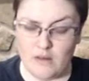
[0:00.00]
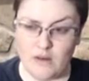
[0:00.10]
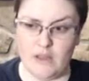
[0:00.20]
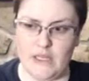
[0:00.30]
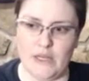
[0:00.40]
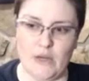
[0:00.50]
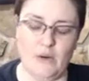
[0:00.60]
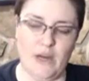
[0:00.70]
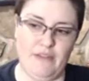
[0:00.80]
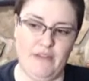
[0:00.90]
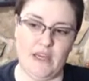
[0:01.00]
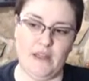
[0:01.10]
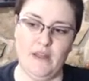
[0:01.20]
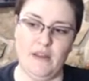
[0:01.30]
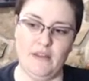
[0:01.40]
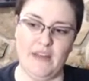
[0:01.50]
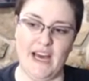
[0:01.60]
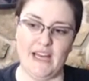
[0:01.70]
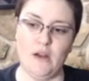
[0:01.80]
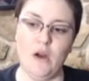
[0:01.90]
You know, I think
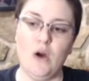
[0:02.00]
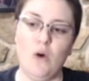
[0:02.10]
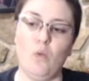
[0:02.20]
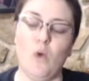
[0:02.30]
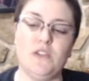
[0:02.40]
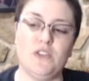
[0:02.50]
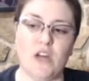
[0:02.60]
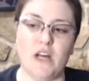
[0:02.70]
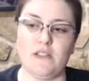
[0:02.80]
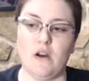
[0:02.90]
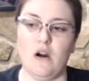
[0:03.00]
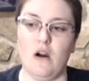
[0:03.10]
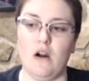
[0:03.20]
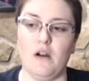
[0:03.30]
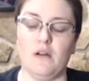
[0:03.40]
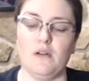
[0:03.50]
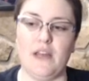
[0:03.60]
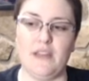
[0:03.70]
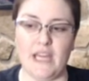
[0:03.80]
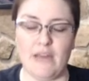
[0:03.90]
that one-shots are, I
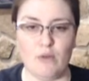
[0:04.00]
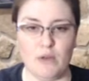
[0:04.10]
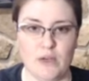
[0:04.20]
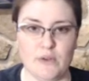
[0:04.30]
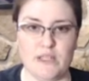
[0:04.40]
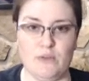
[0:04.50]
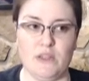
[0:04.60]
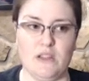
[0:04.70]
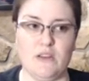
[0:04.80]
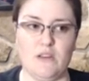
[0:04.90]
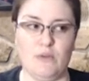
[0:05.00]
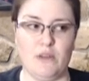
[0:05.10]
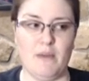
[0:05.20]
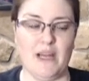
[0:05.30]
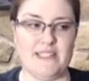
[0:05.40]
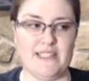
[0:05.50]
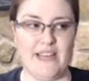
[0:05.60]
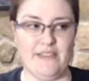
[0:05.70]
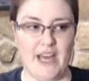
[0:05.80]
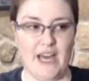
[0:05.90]
think everyone goes in with the
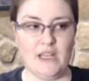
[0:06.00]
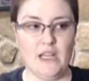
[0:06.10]
mindset that